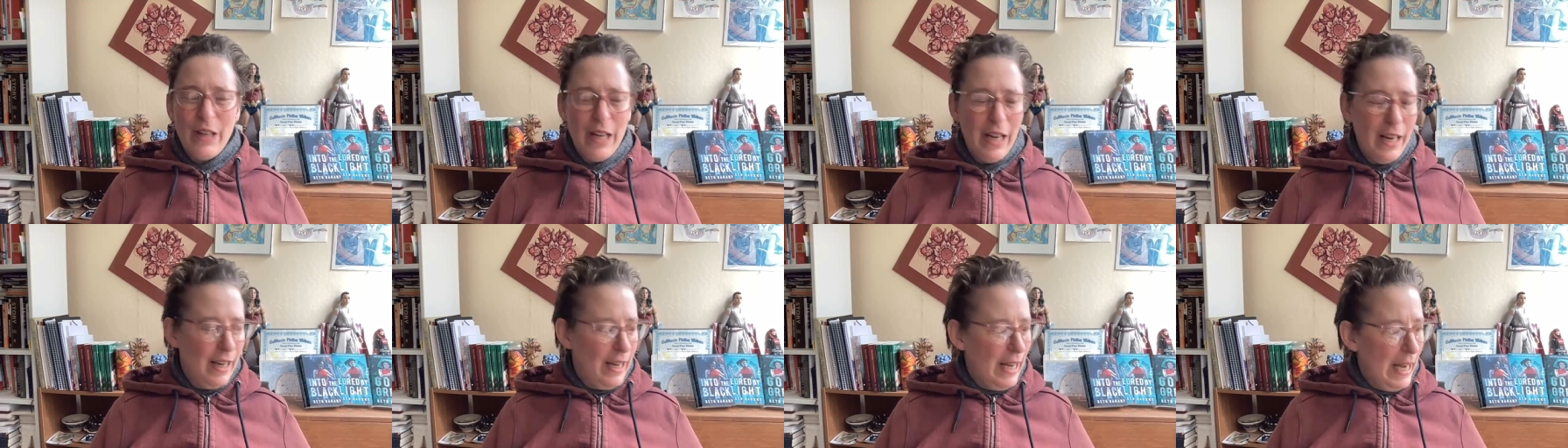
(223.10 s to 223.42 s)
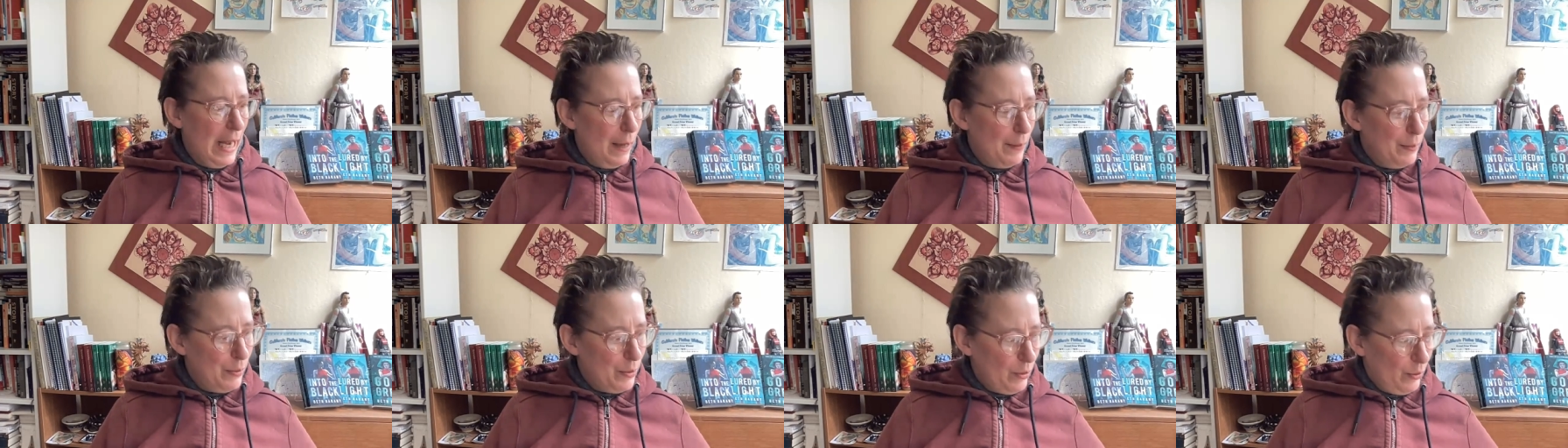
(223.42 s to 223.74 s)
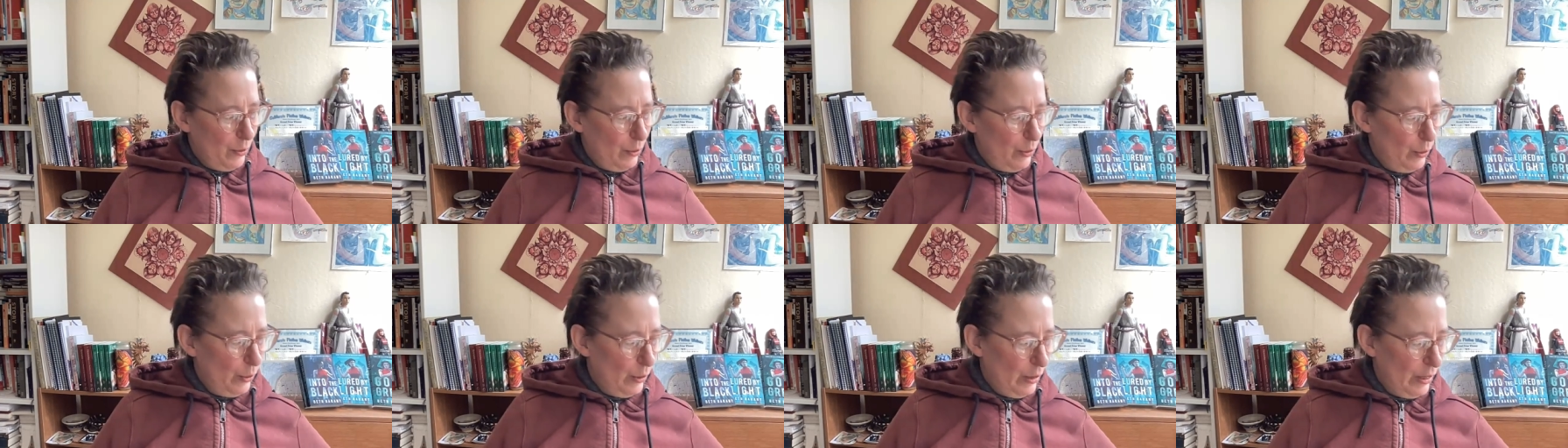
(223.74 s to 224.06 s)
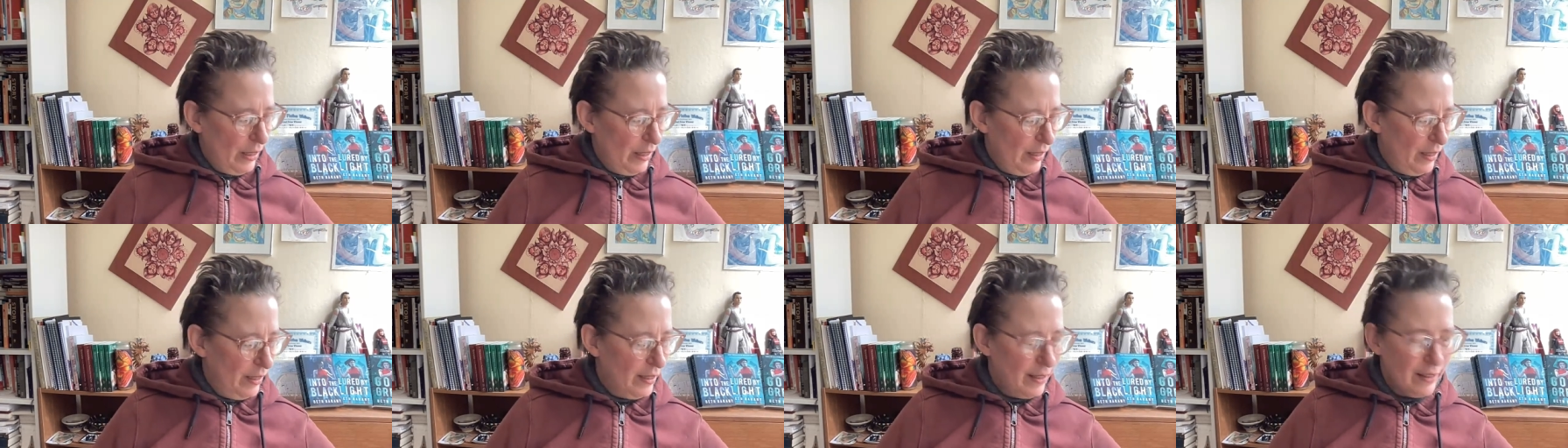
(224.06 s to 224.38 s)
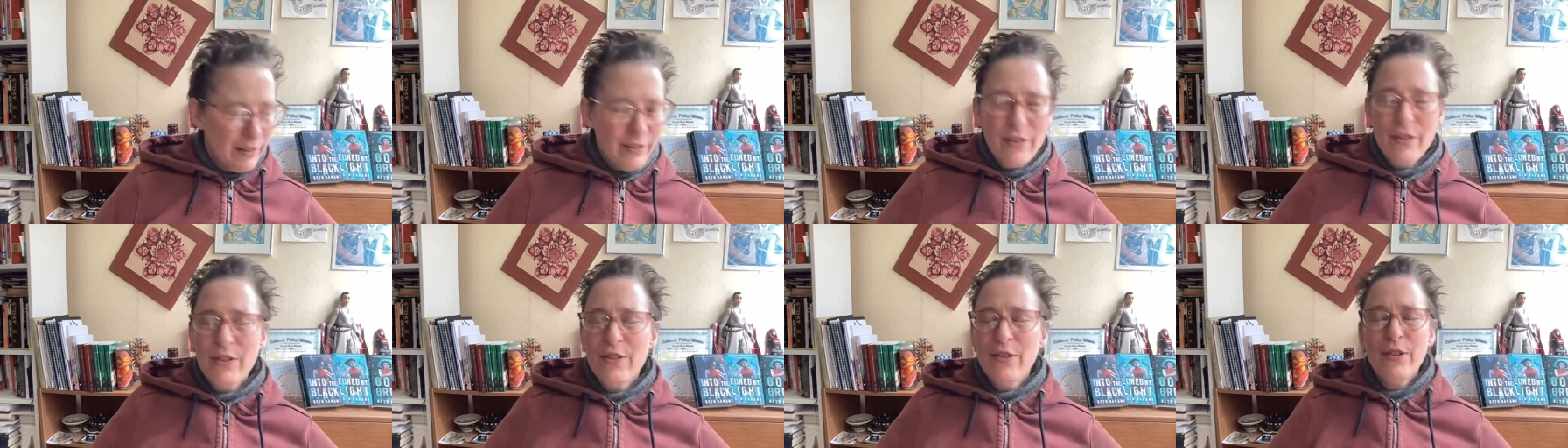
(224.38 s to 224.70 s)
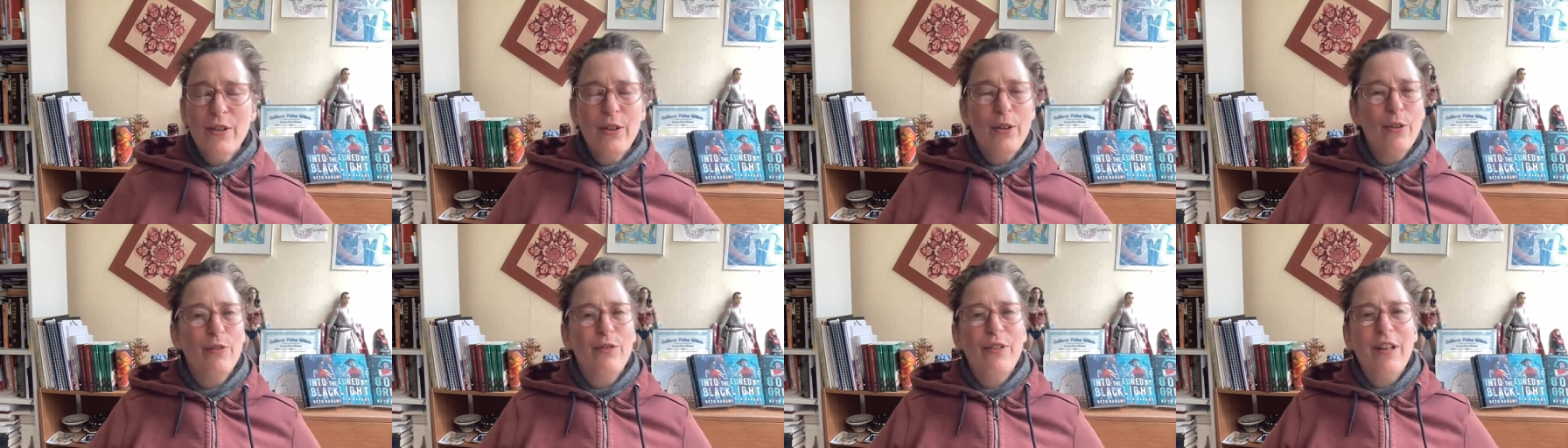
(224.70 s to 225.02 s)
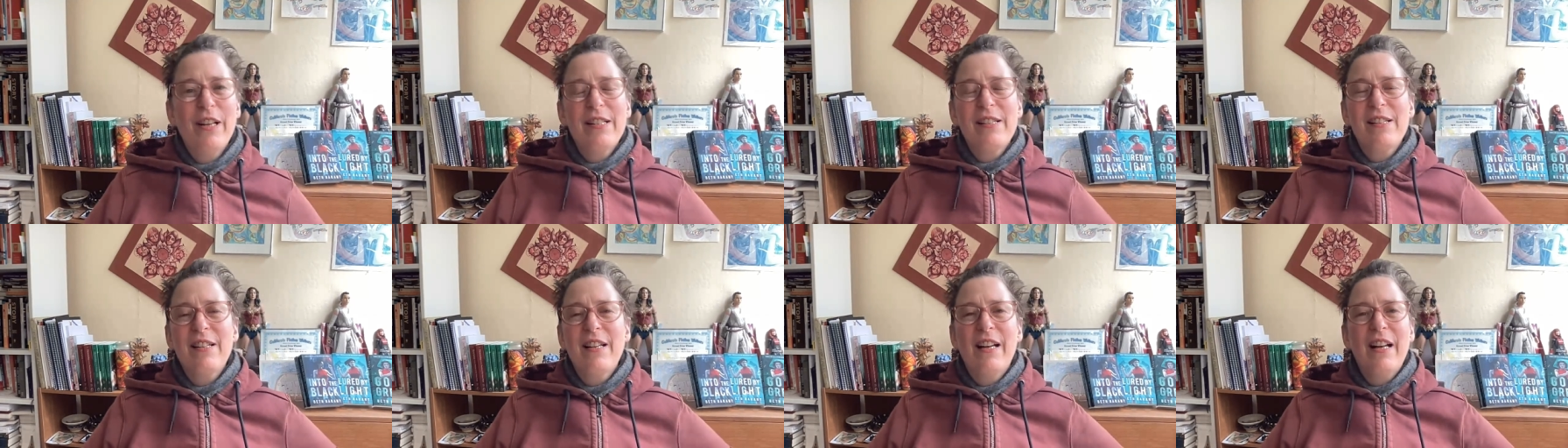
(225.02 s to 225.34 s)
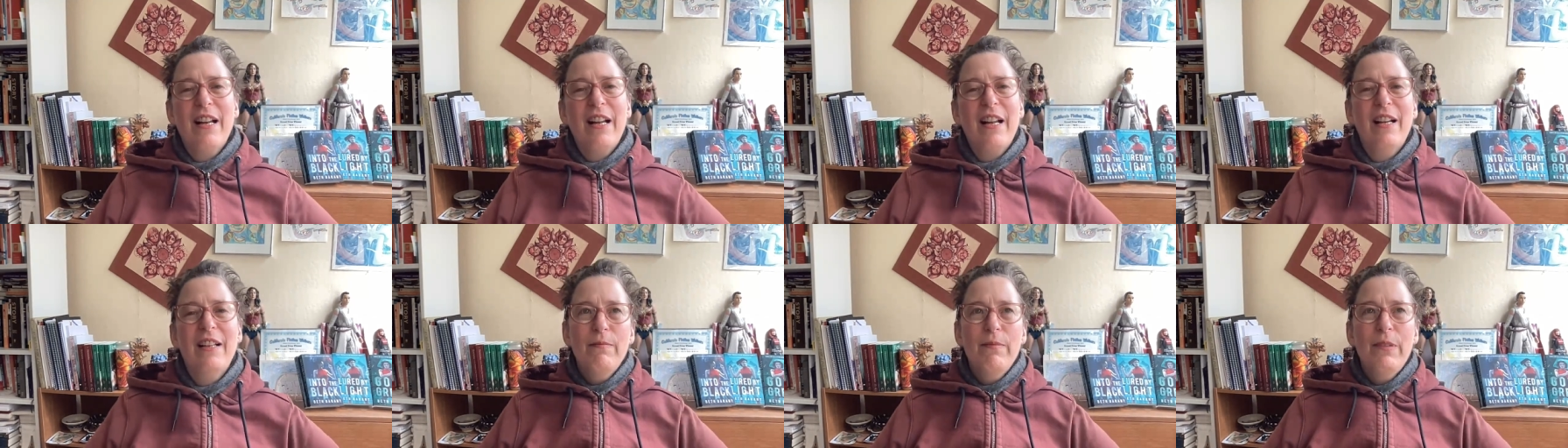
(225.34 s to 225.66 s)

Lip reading: Yeah, absolutely. So fascinating.